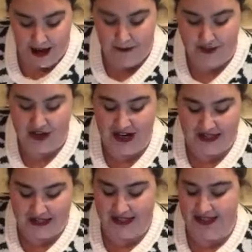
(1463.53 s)
but
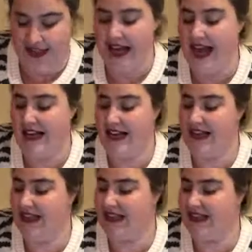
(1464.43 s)
just anything
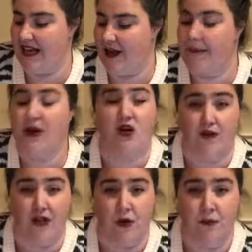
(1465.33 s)
that's like a
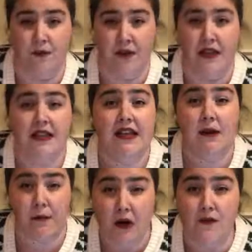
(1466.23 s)
perfume. Like a
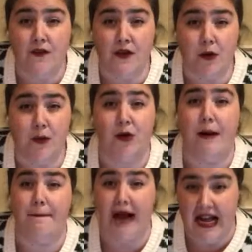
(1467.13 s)
perfume or a
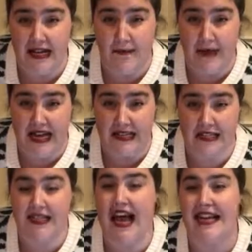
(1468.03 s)
body mist,
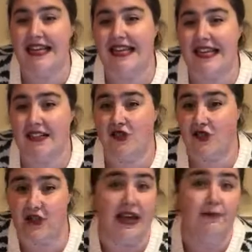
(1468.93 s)
anything that's
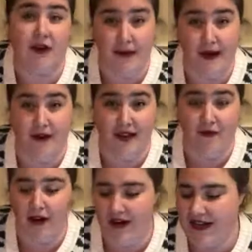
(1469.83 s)
like primarily a
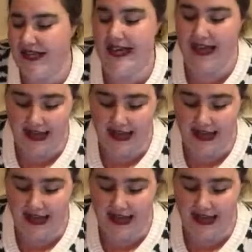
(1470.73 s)
fragrance, like